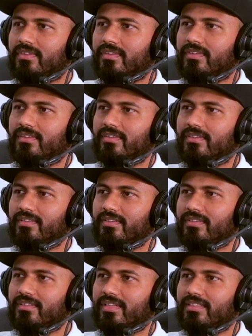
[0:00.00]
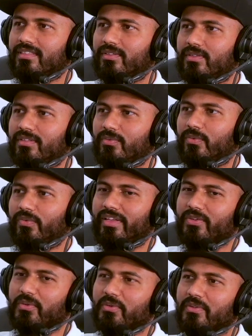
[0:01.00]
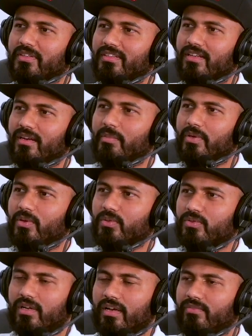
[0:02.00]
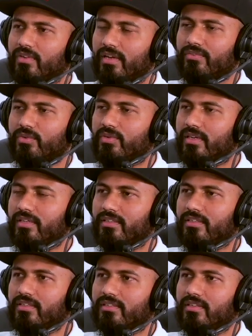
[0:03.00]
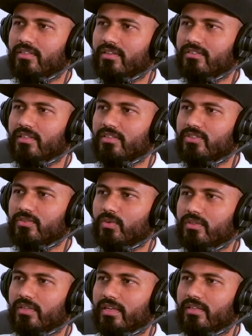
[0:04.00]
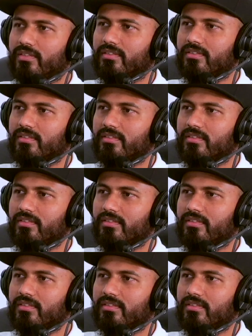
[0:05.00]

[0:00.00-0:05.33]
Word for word: -huh. learn. That's a good way to learn Arabic also. Have, have you tried any uh, translation work, Kenny?